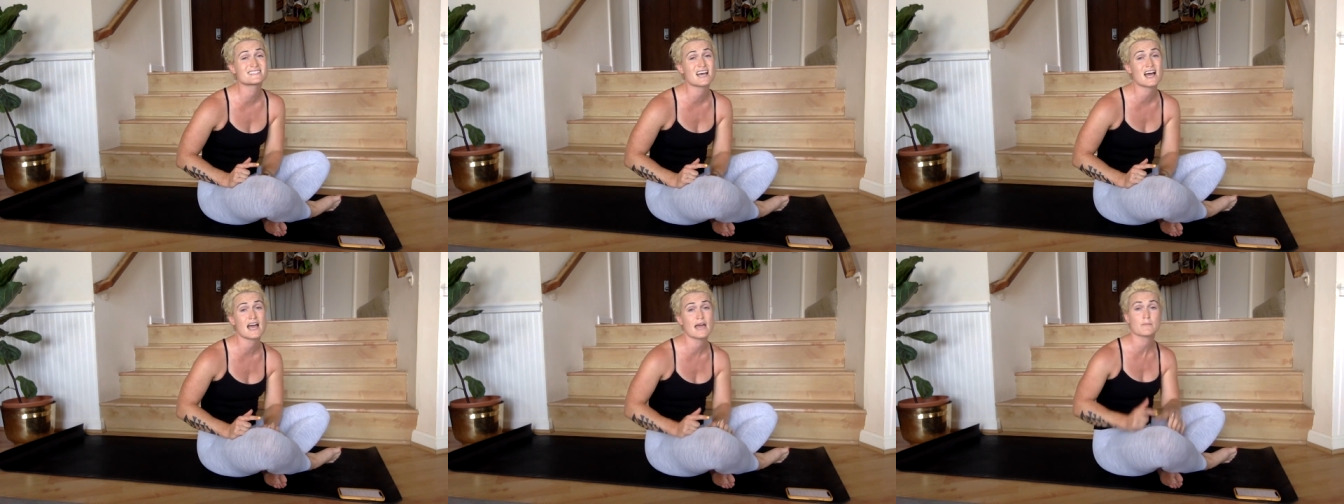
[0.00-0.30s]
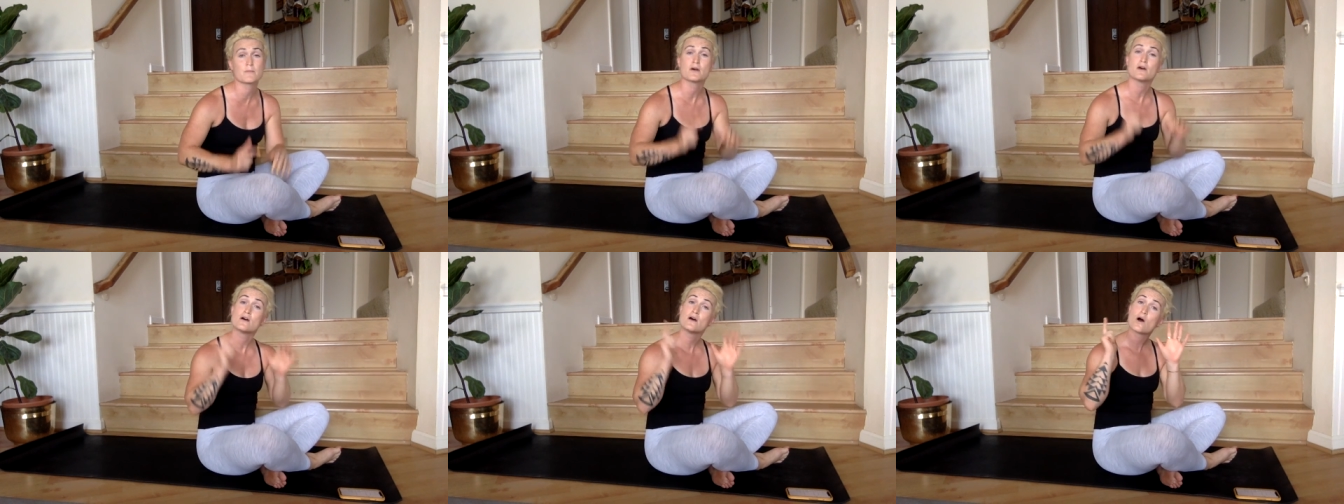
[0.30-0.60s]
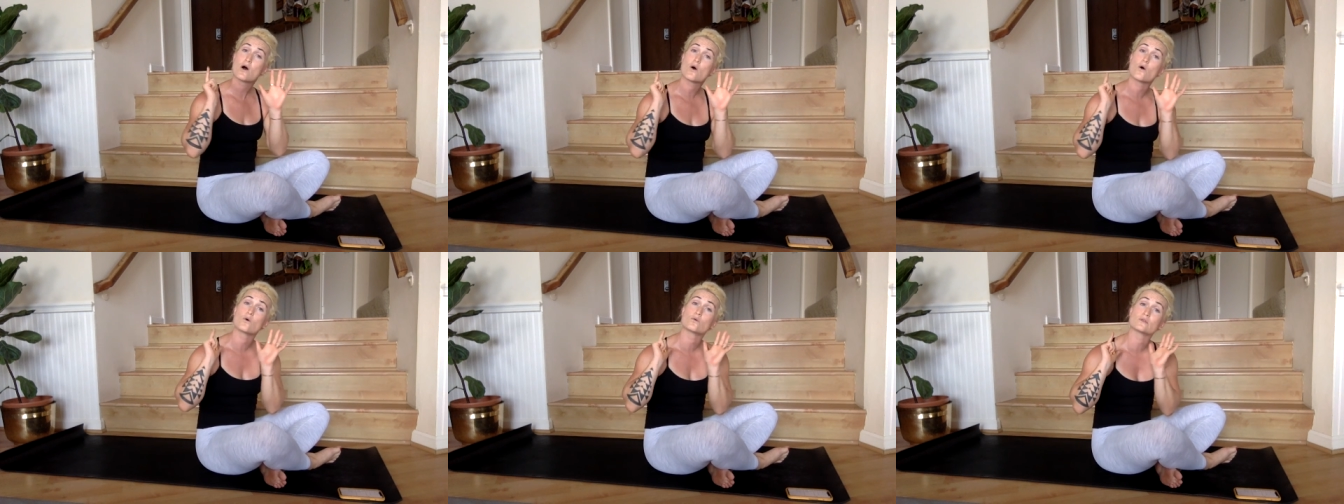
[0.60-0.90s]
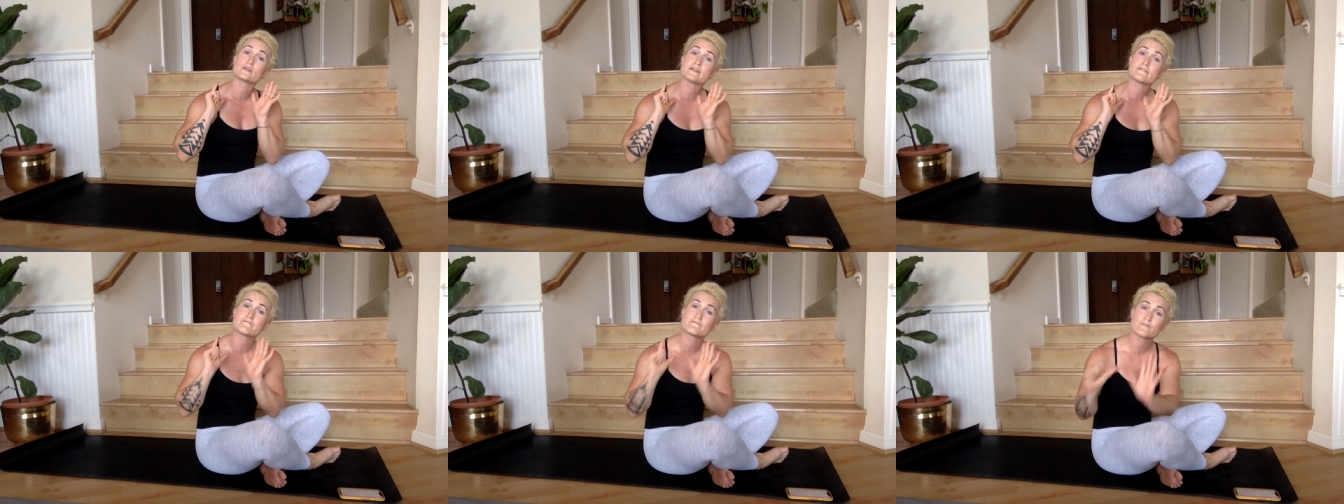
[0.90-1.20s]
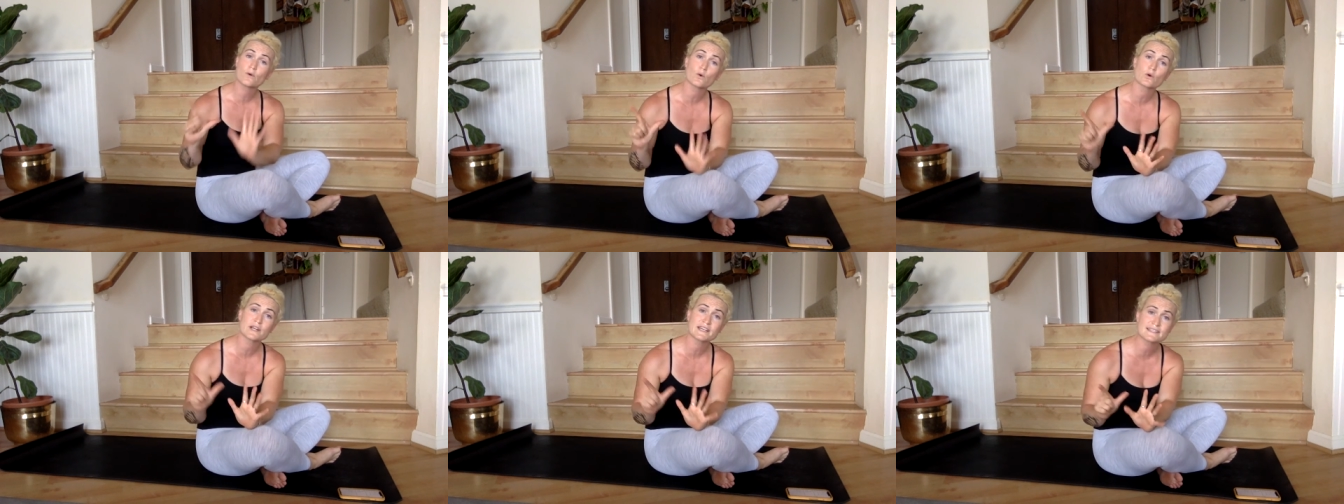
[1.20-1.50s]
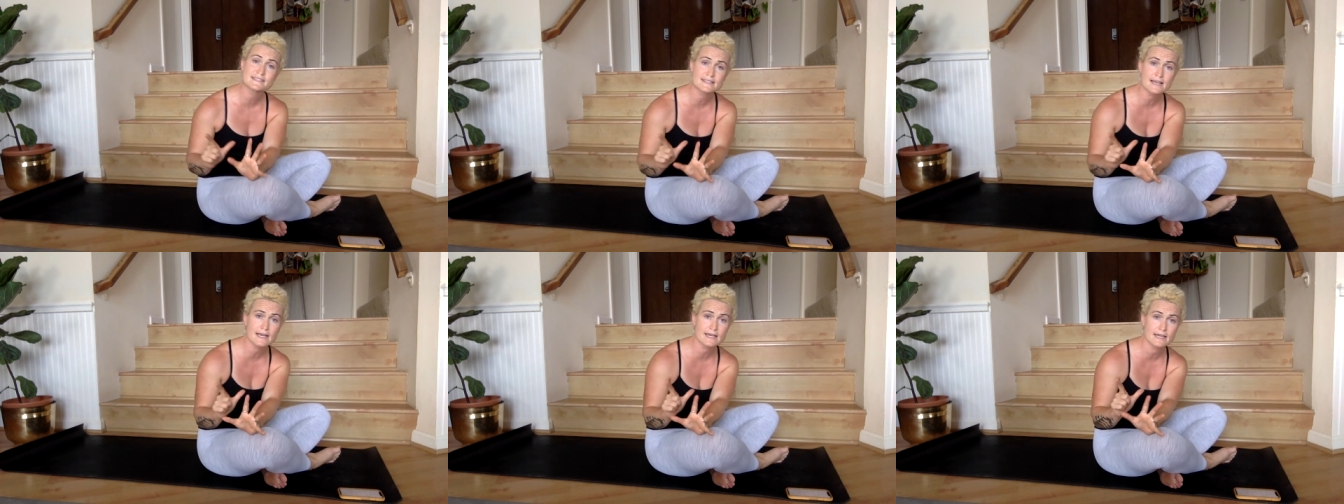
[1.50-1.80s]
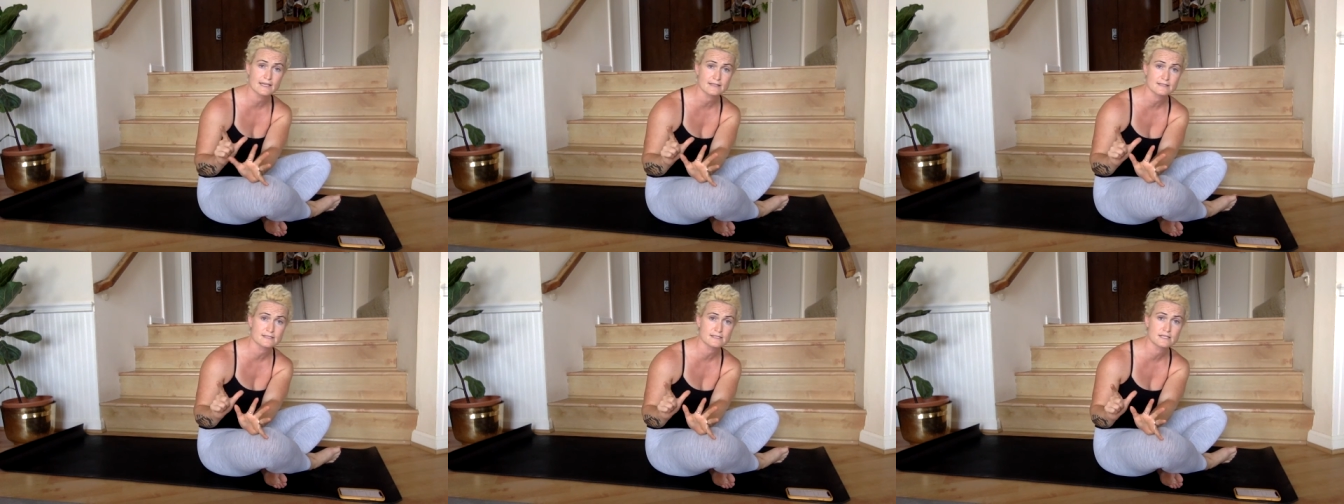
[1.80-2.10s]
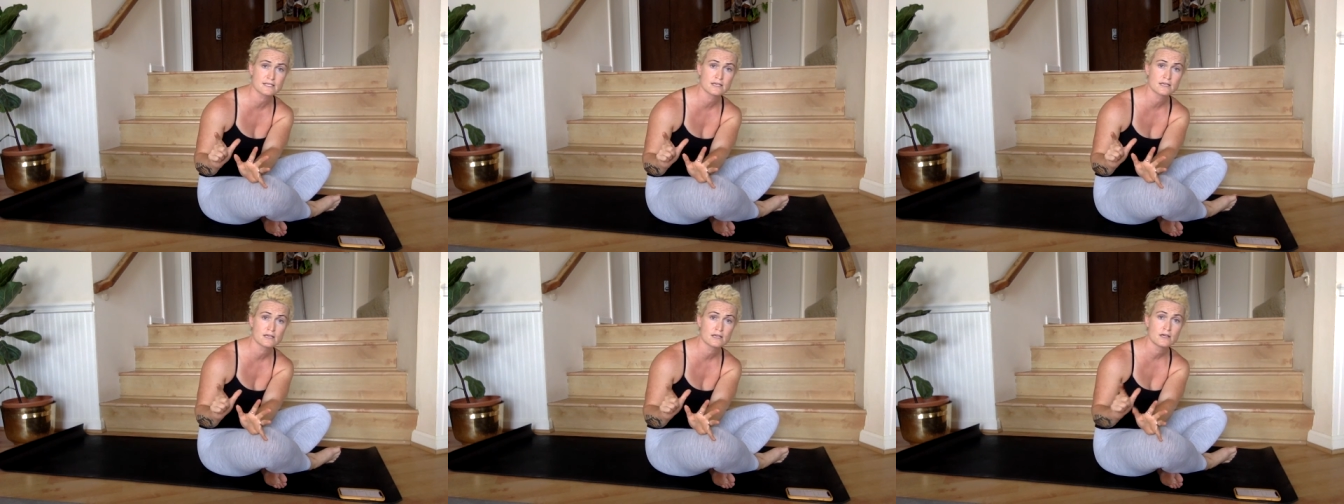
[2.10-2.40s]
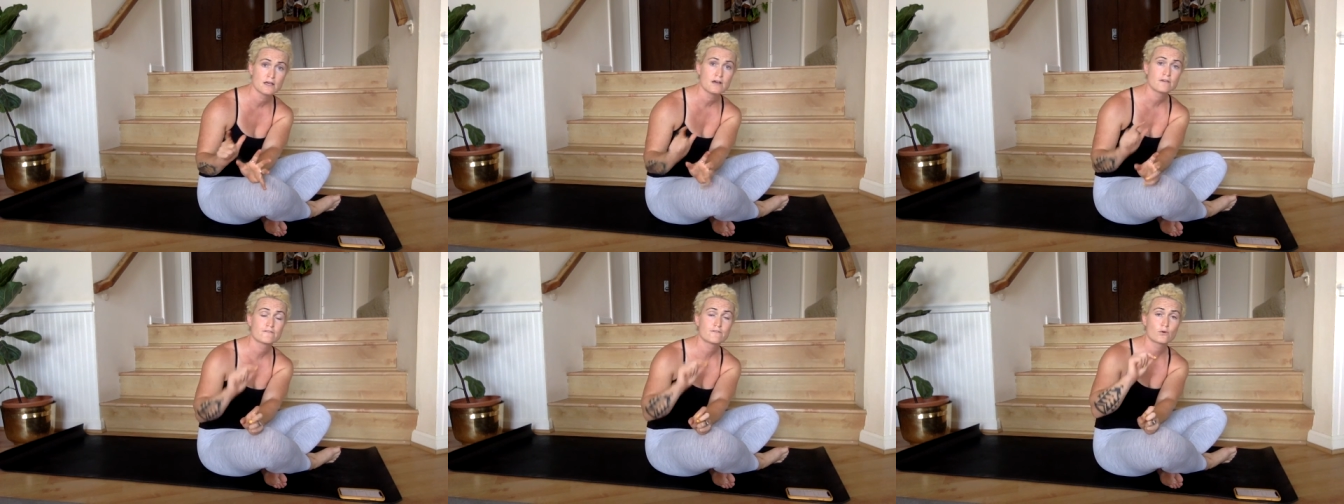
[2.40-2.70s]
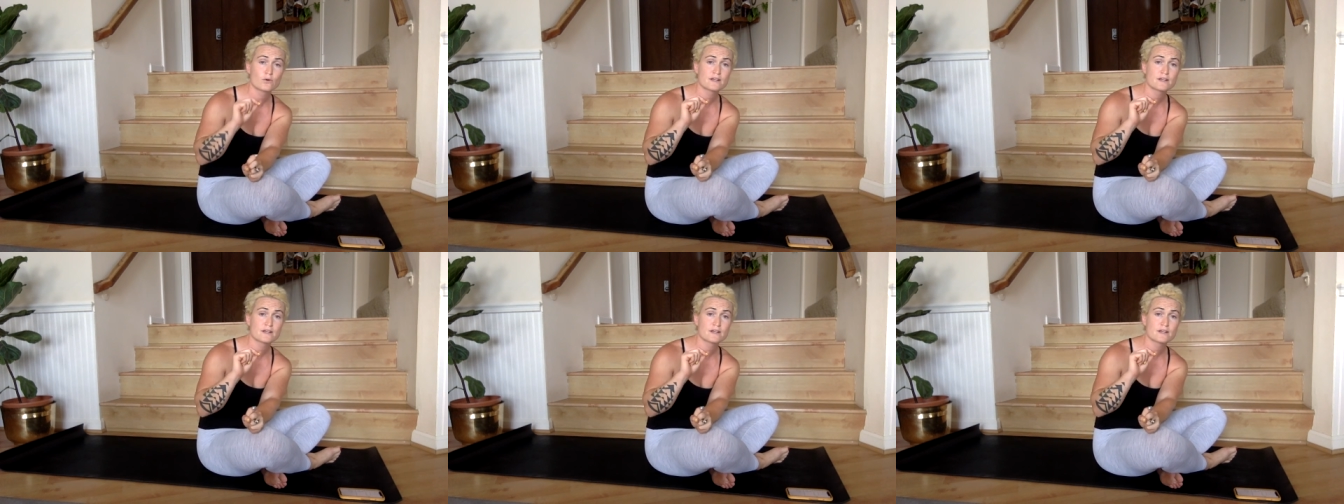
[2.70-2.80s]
this time only 40 seconds.